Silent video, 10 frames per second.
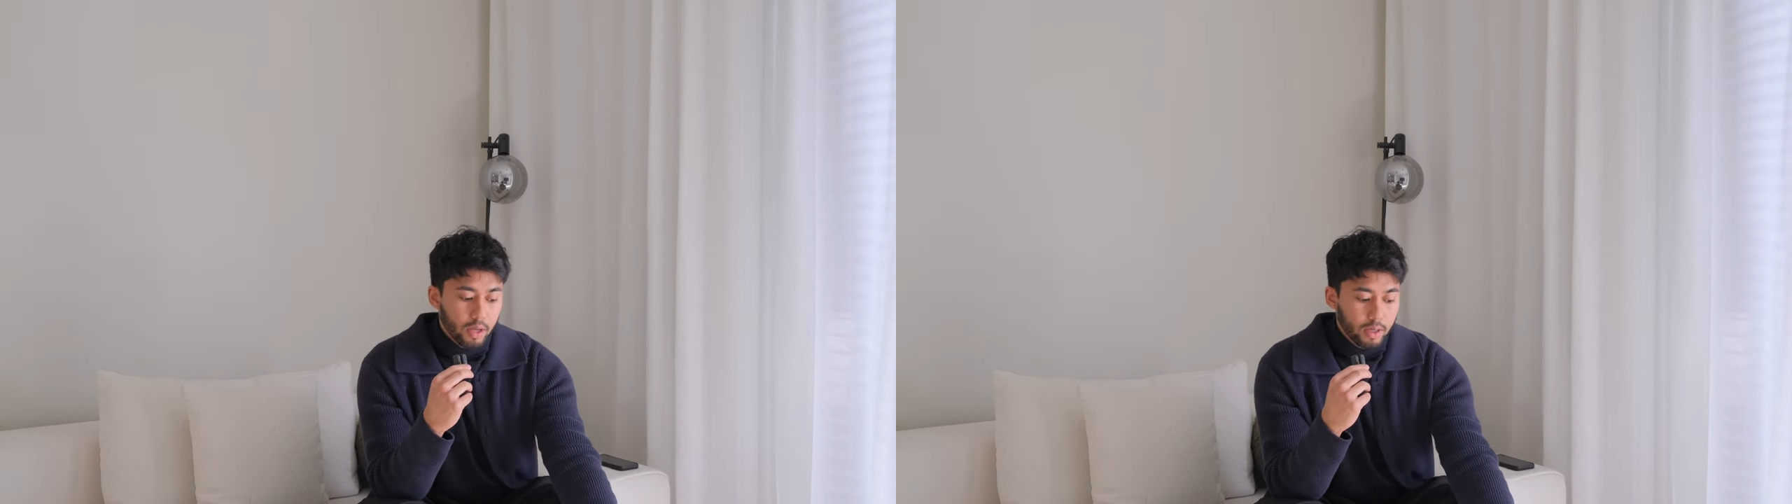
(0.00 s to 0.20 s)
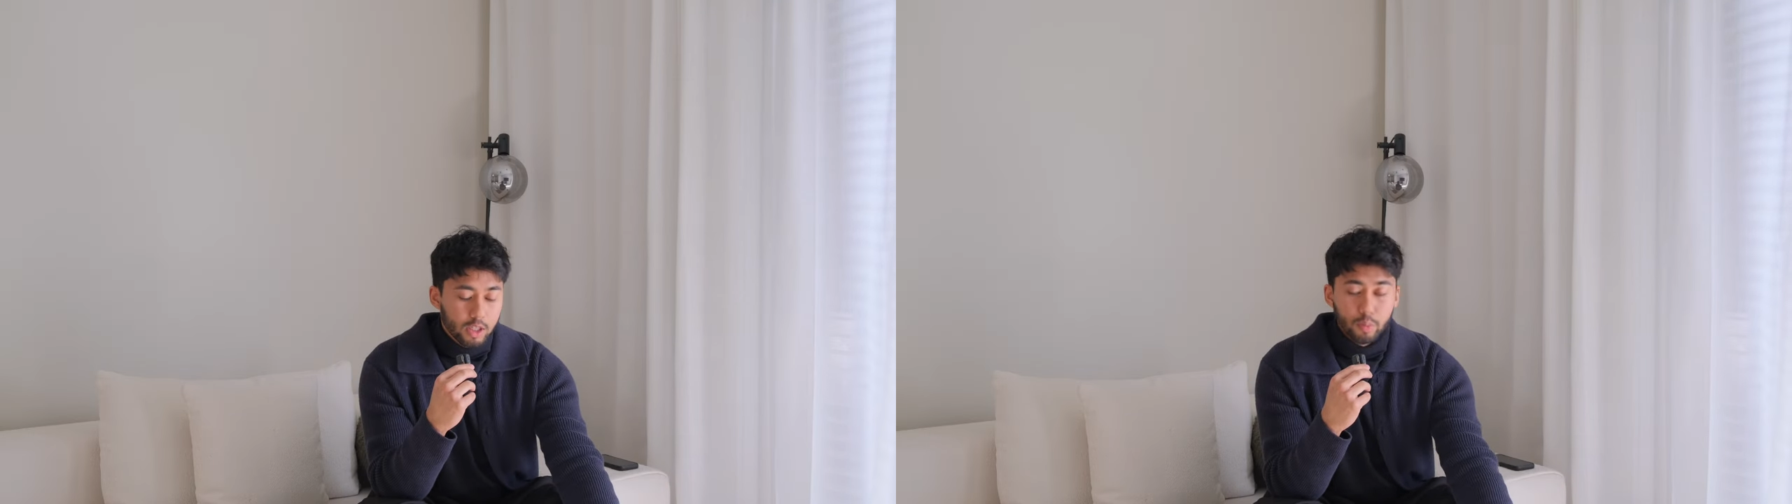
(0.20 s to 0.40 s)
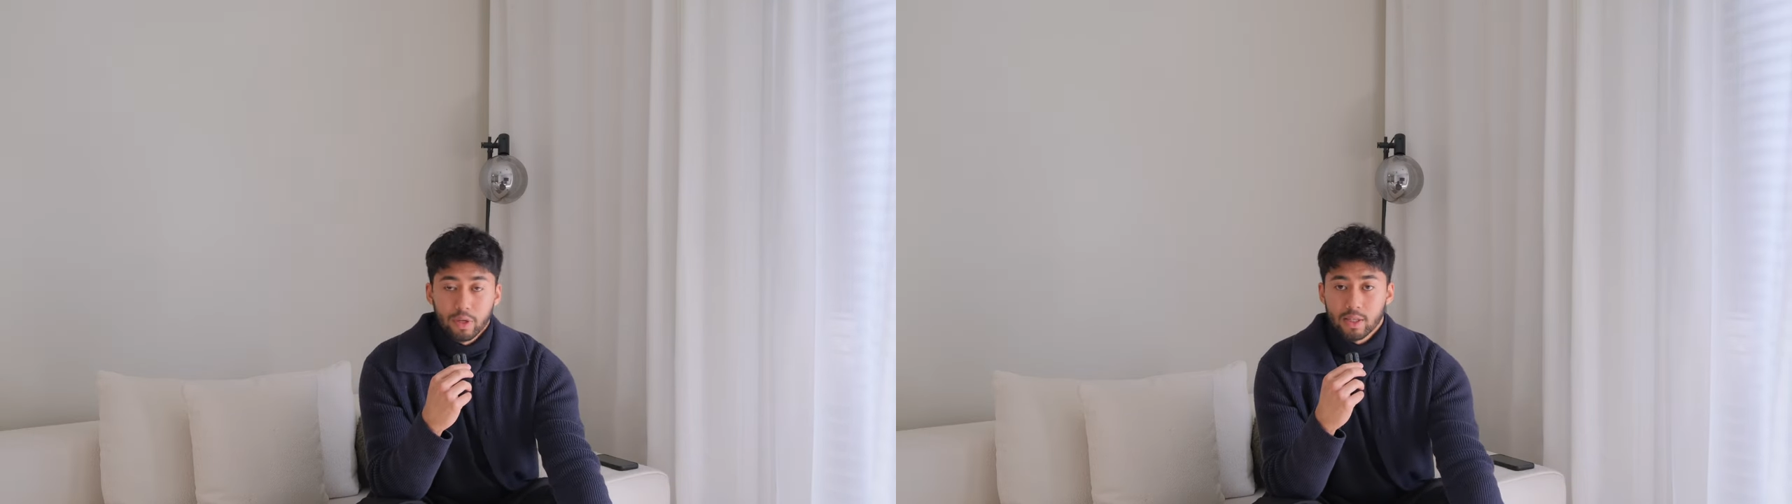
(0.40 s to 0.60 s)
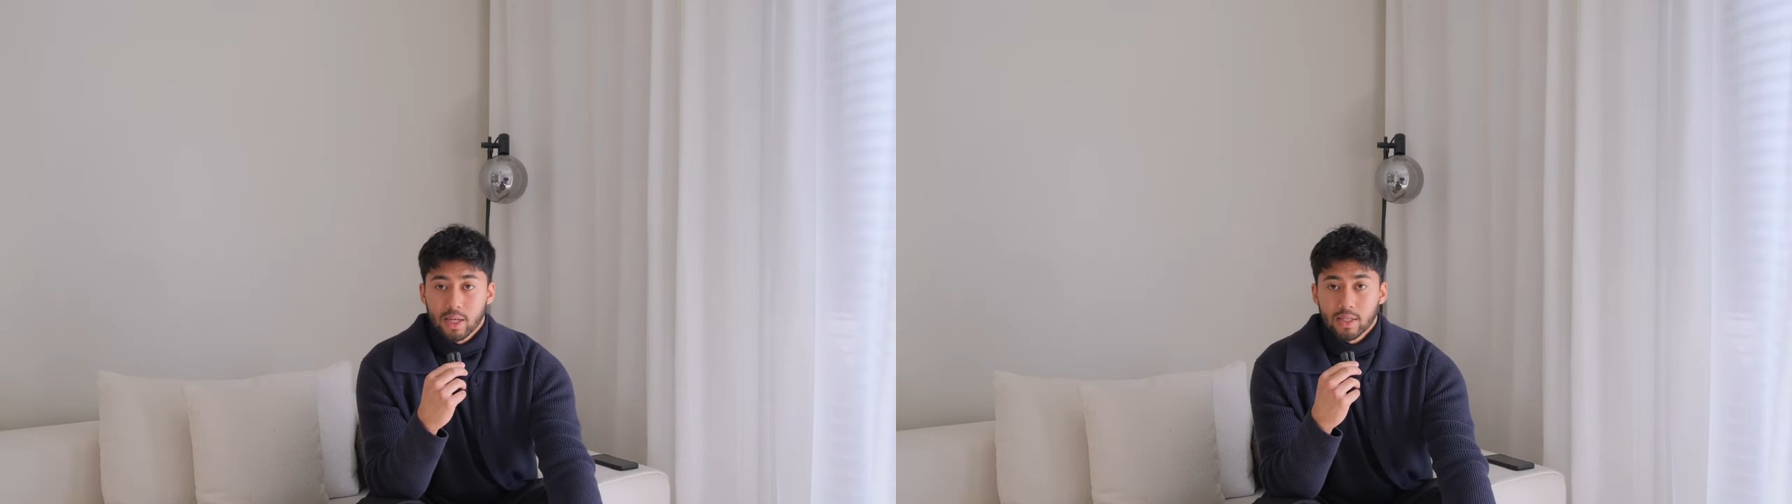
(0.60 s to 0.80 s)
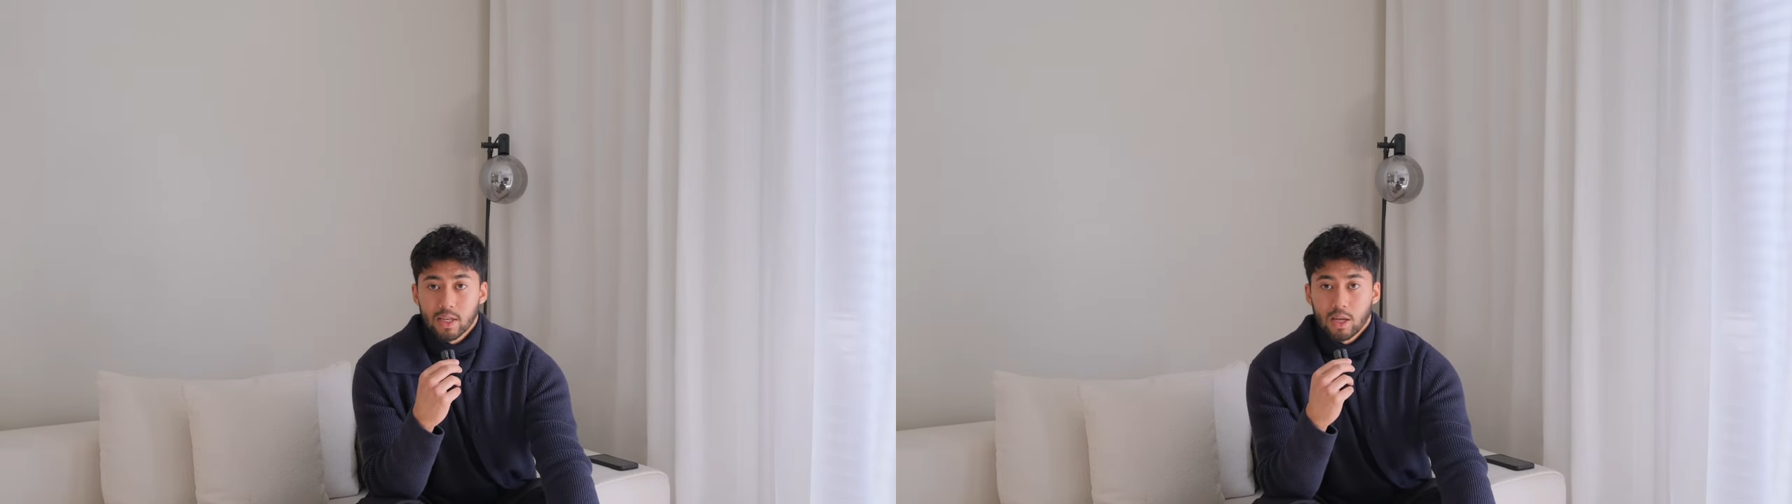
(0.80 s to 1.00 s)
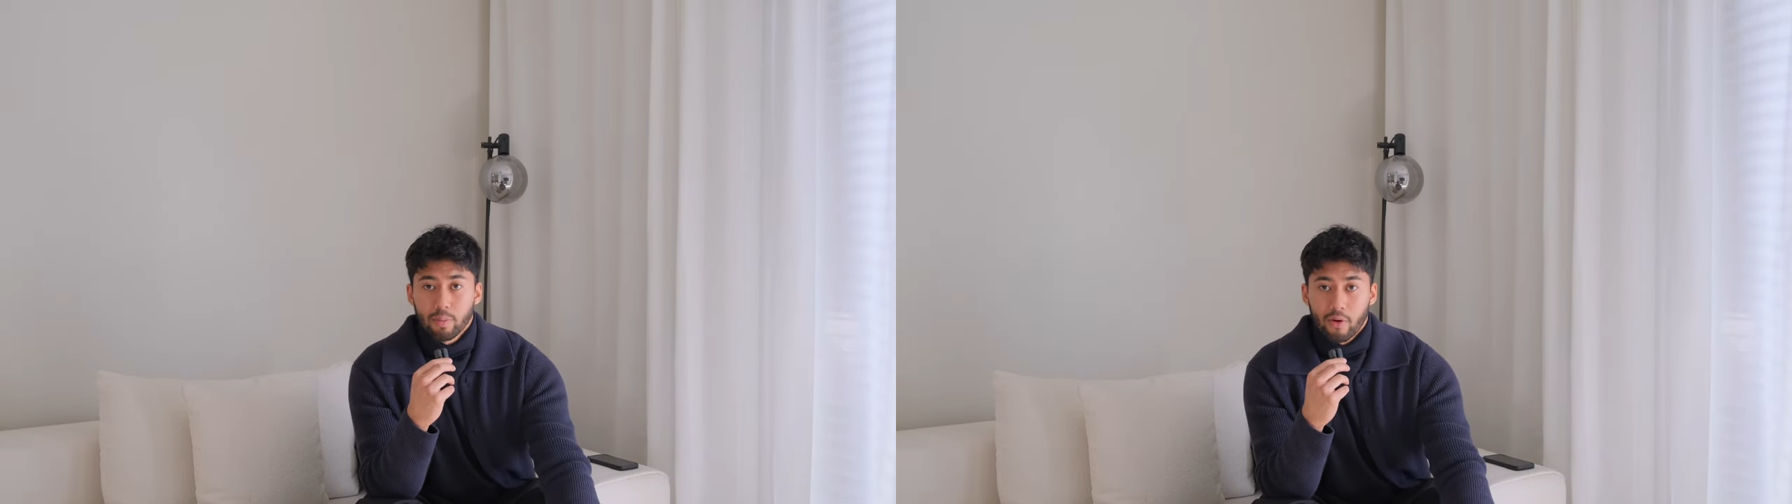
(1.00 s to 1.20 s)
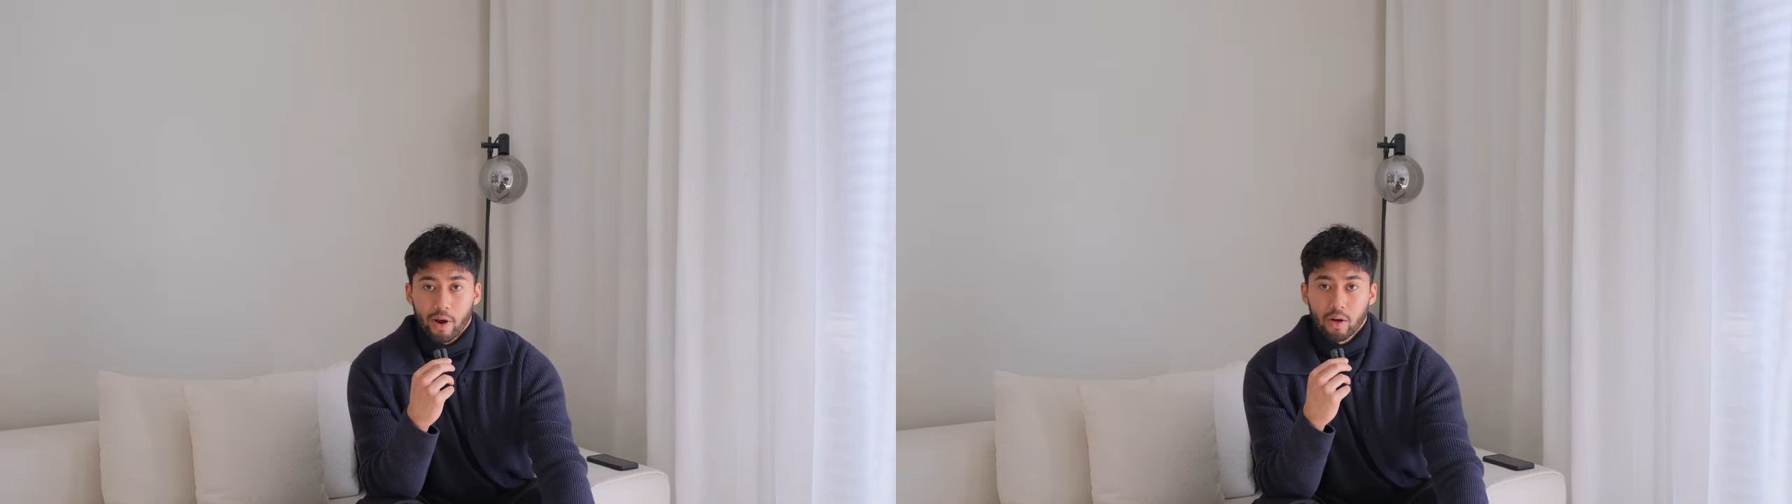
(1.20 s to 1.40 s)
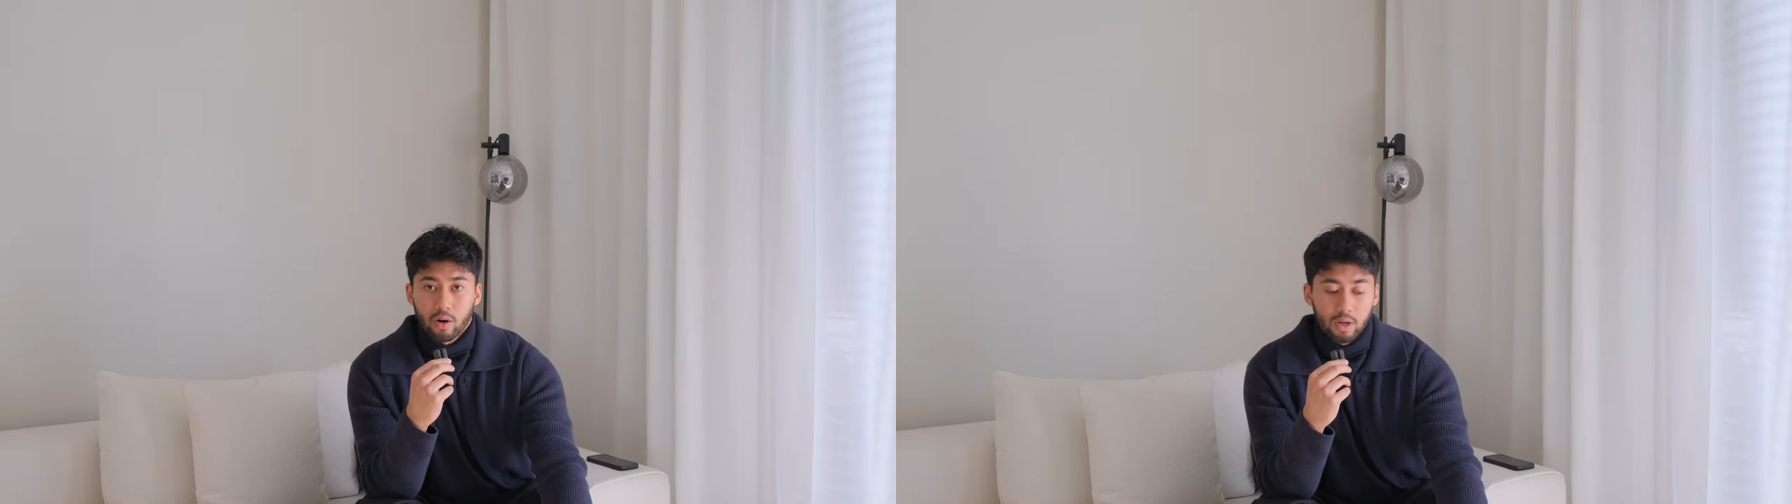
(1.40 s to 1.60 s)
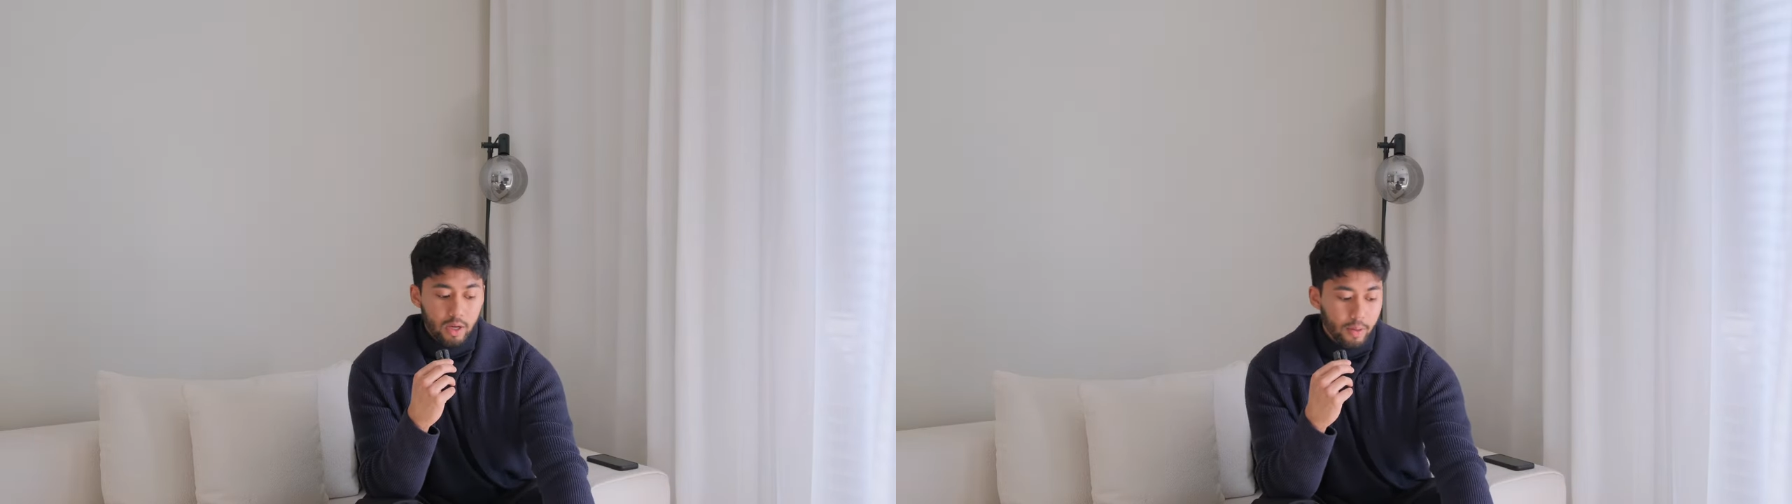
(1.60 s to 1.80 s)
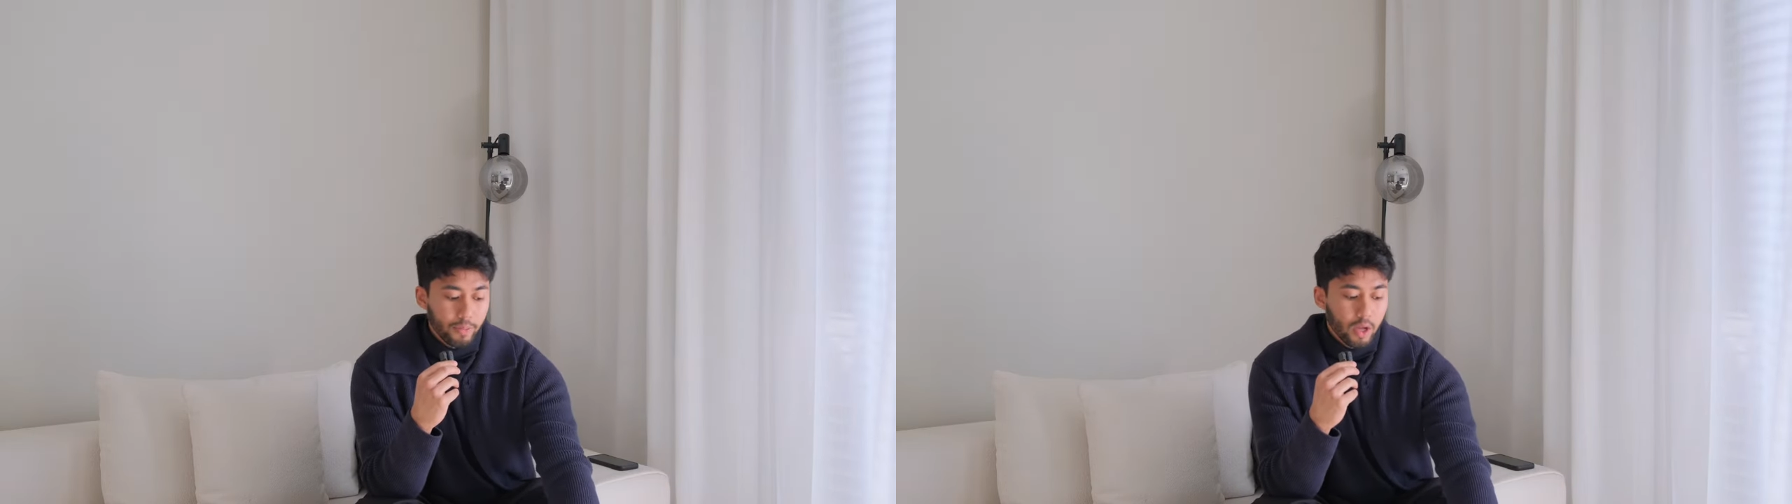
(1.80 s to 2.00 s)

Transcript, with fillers: Discipline is Destiny by Ryan Holiday,